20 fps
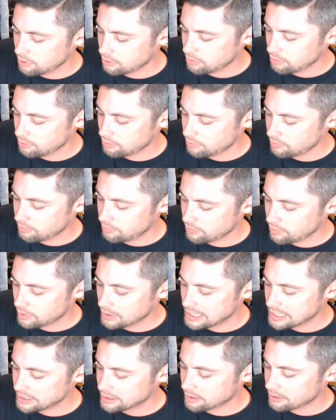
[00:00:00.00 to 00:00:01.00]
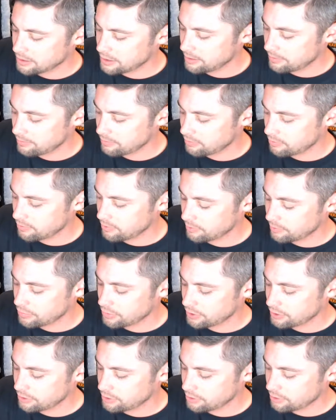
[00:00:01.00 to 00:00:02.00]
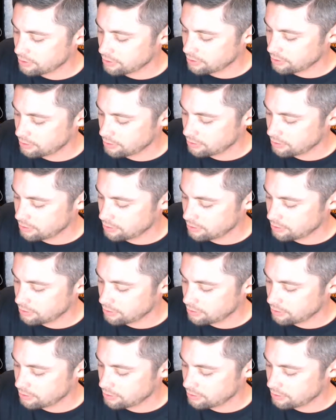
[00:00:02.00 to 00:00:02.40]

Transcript: Cool. Glass Clean 4, I'm pretty sure.